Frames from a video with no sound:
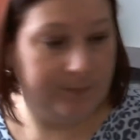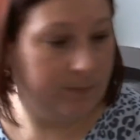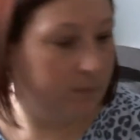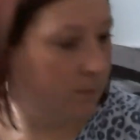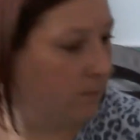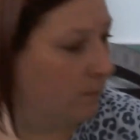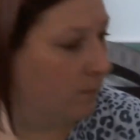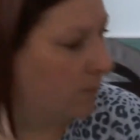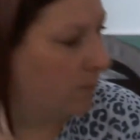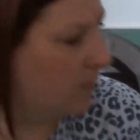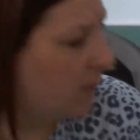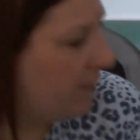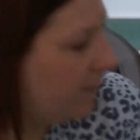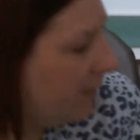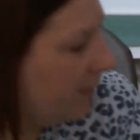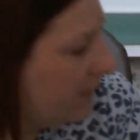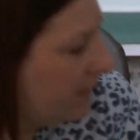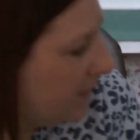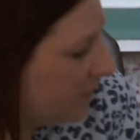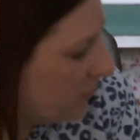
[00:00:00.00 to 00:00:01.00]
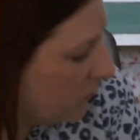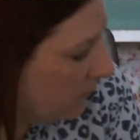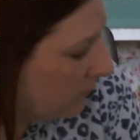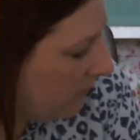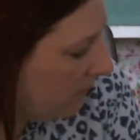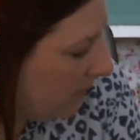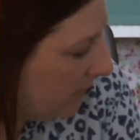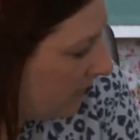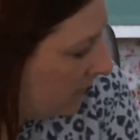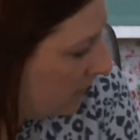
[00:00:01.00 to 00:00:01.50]
I think that's all
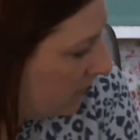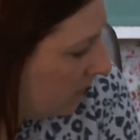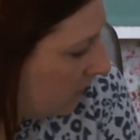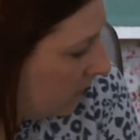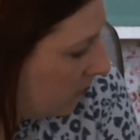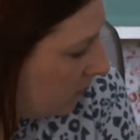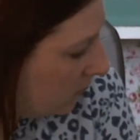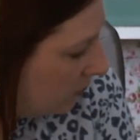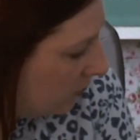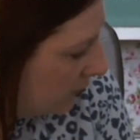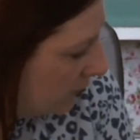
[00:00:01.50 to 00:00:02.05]
my bits I got.